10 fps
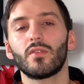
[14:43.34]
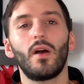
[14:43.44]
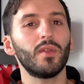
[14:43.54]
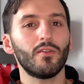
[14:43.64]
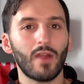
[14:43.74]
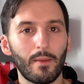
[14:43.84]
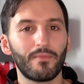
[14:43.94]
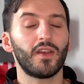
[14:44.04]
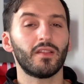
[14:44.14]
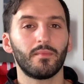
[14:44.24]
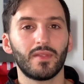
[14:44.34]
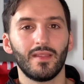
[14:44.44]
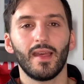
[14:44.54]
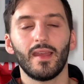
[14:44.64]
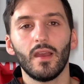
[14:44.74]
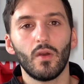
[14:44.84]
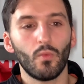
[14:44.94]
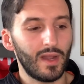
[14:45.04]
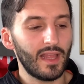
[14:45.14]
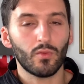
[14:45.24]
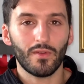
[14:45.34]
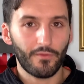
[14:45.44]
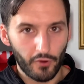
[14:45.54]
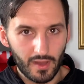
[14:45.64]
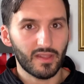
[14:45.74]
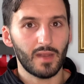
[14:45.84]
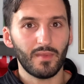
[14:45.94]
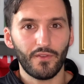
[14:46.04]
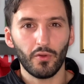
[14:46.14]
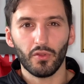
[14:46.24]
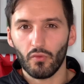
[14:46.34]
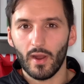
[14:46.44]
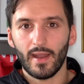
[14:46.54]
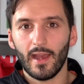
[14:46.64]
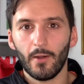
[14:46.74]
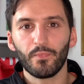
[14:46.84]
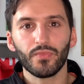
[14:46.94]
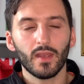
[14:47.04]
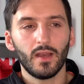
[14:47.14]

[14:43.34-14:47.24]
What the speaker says: I'm going to wrap things up today. We're linked with 3 centre midfielders right now.